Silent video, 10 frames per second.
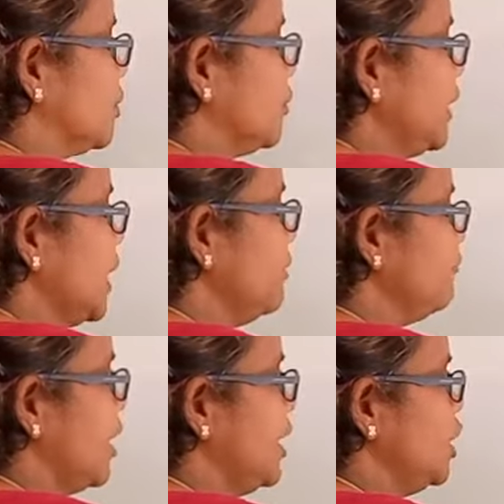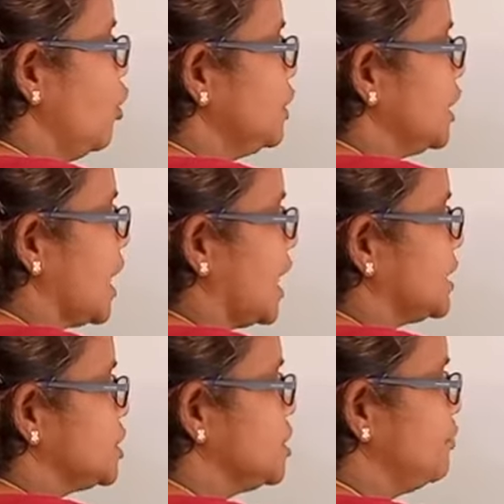we can find out the
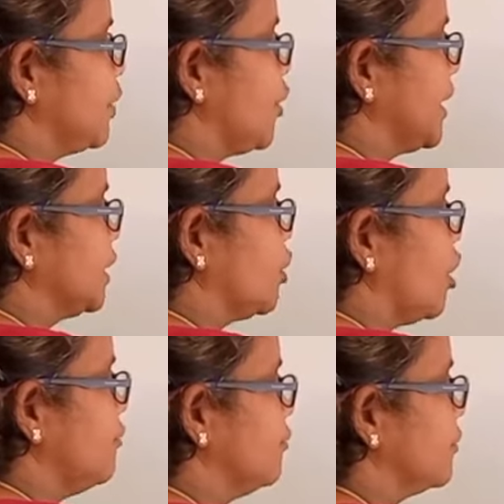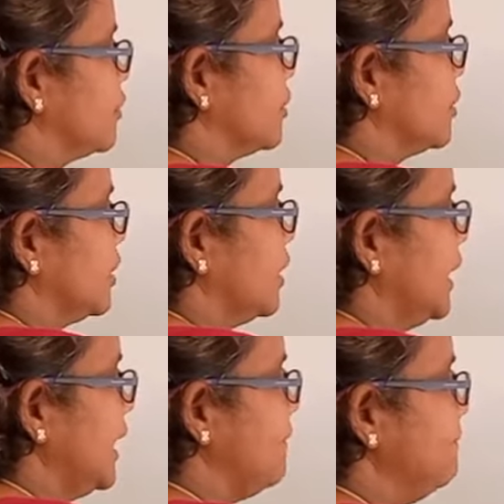Cartesian product of
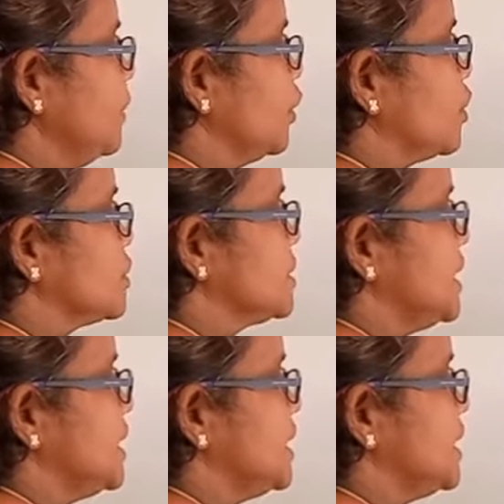M cross